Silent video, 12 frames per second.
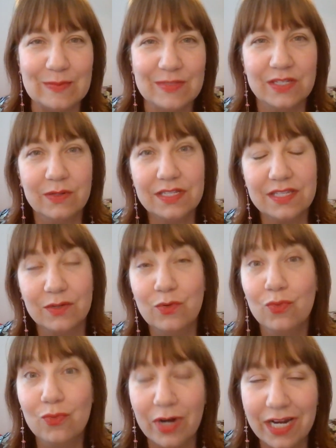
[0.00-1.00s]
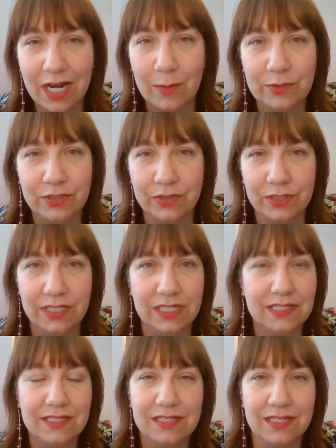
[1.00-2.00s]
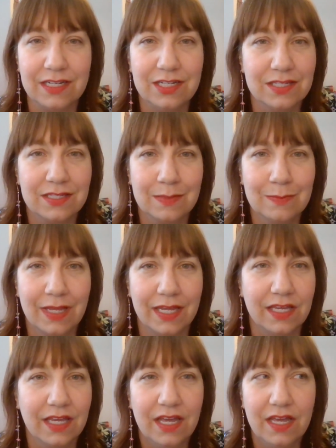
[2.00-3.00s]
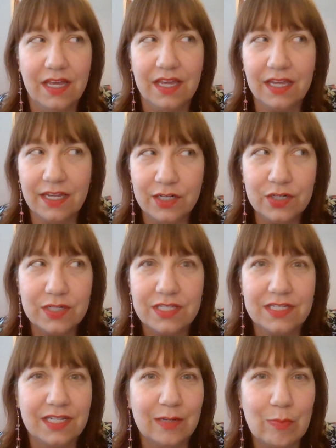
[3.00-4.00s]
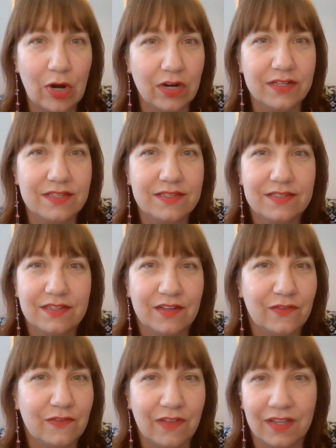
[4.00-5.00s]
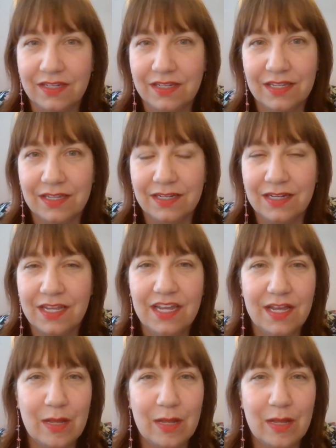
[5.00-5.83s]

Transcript: So it is a great opportunity to see just some like interesting parts of London,